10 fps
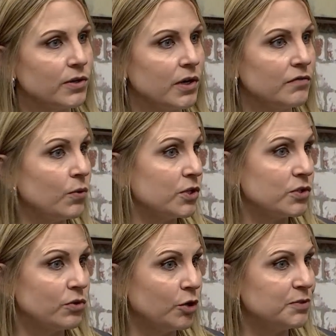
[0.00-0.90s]
of course,
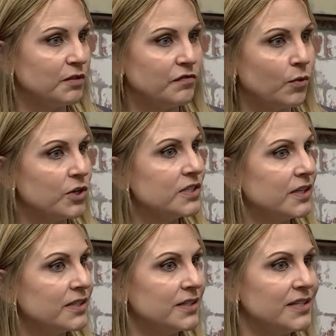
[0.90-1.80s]
groups of four,
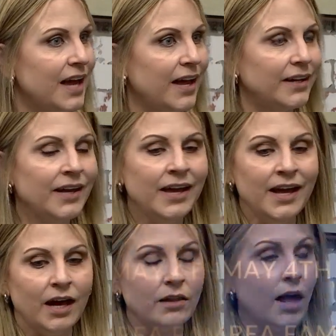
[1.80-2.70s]
six, and 10. A